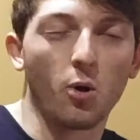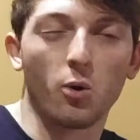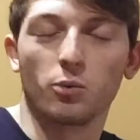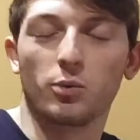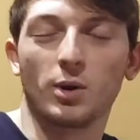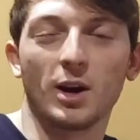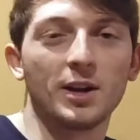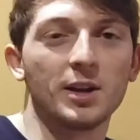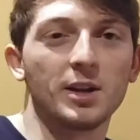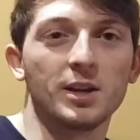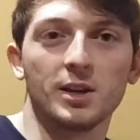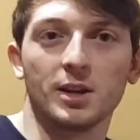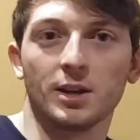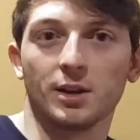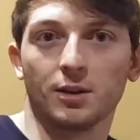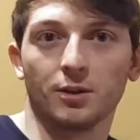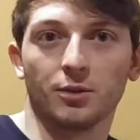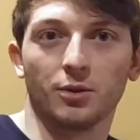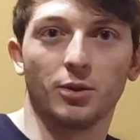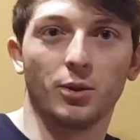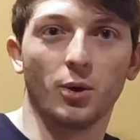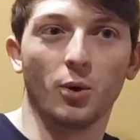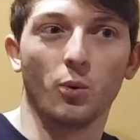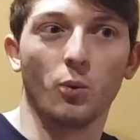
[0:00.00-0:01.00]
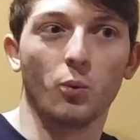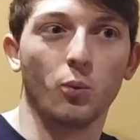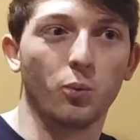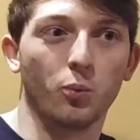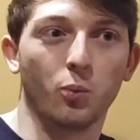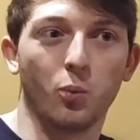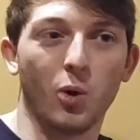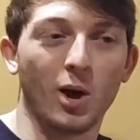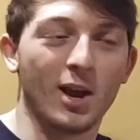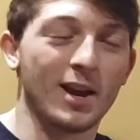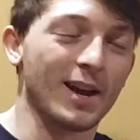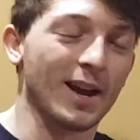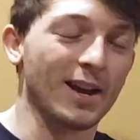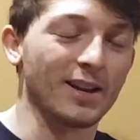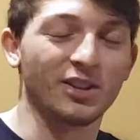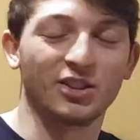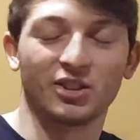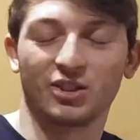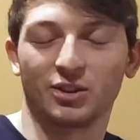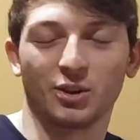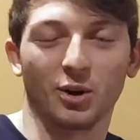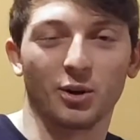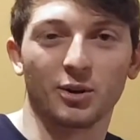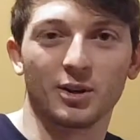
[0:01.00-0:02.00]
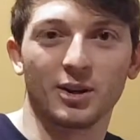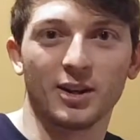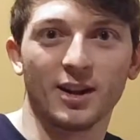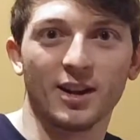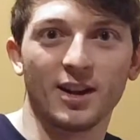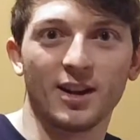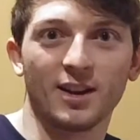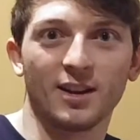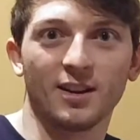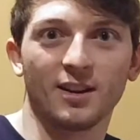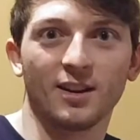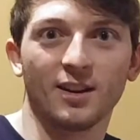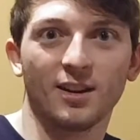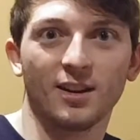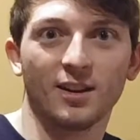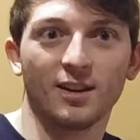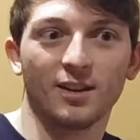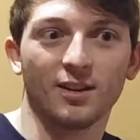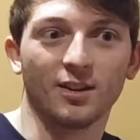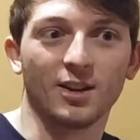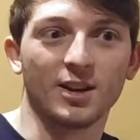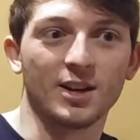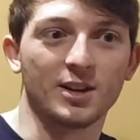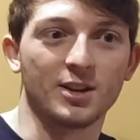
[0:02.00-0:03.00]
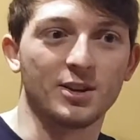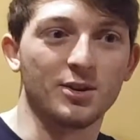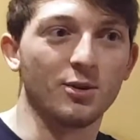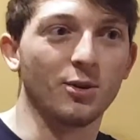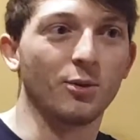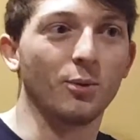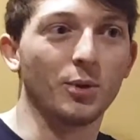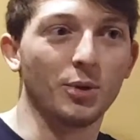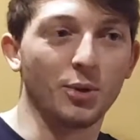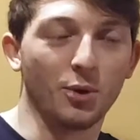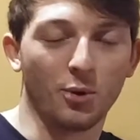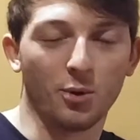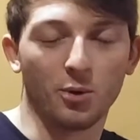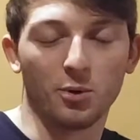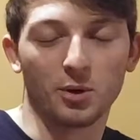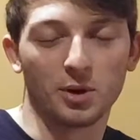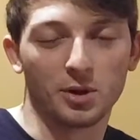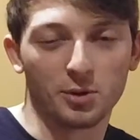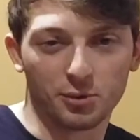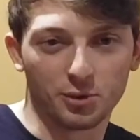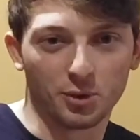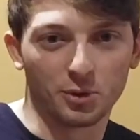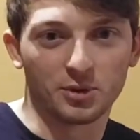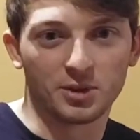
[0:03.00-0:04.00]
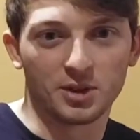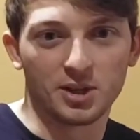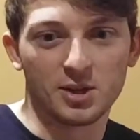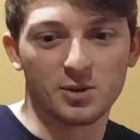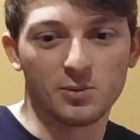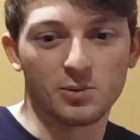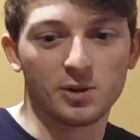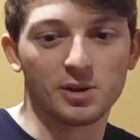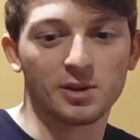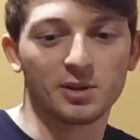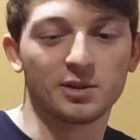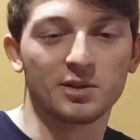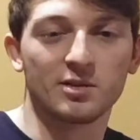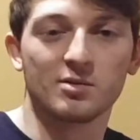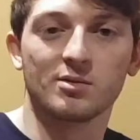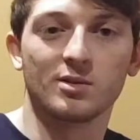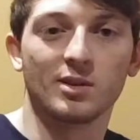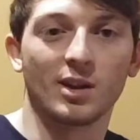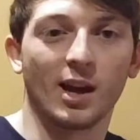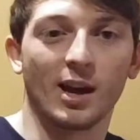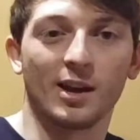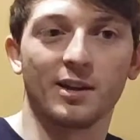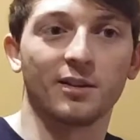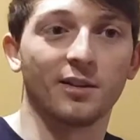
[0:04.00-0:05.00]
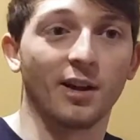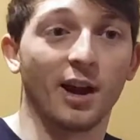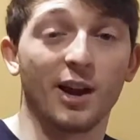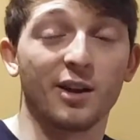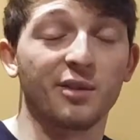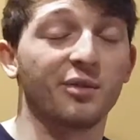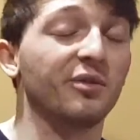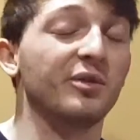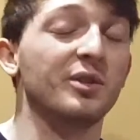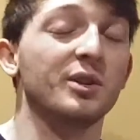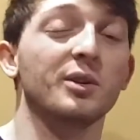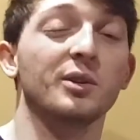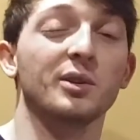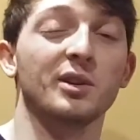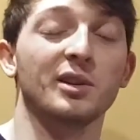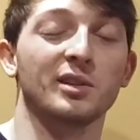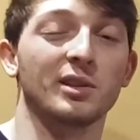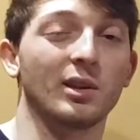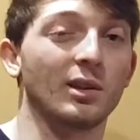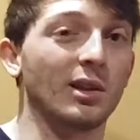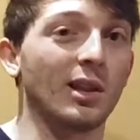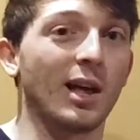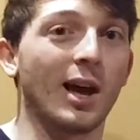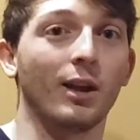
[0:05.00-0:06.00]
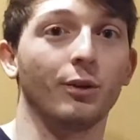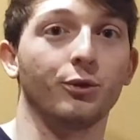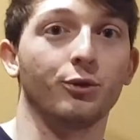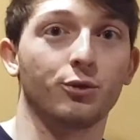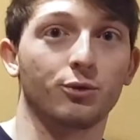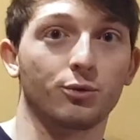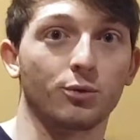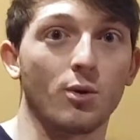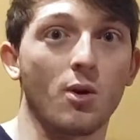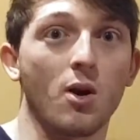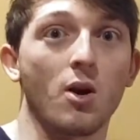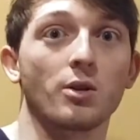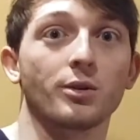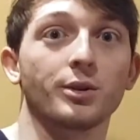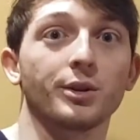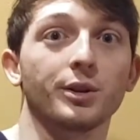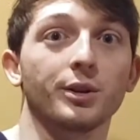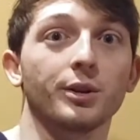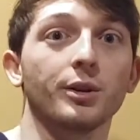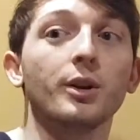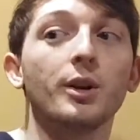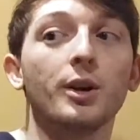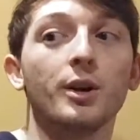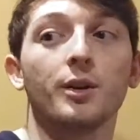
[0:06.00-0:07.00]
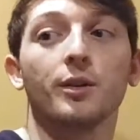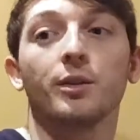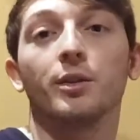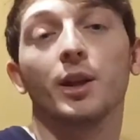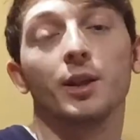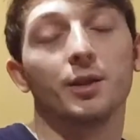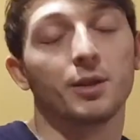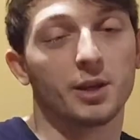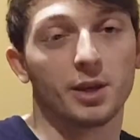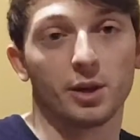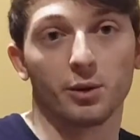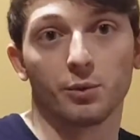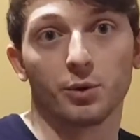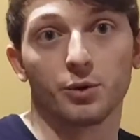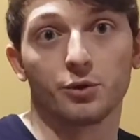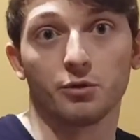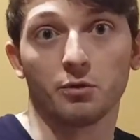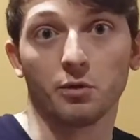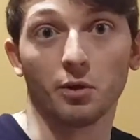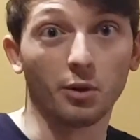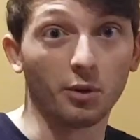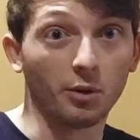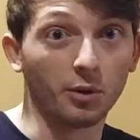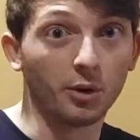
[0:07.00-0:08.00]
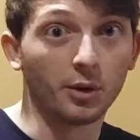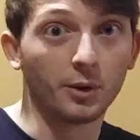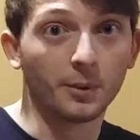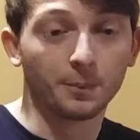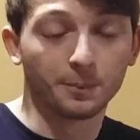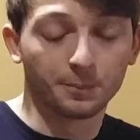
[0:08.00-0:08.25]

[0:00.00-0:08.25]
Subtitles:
already, the way I started it, like, with the whole intro sequence, I feel is a lot stronger than the original.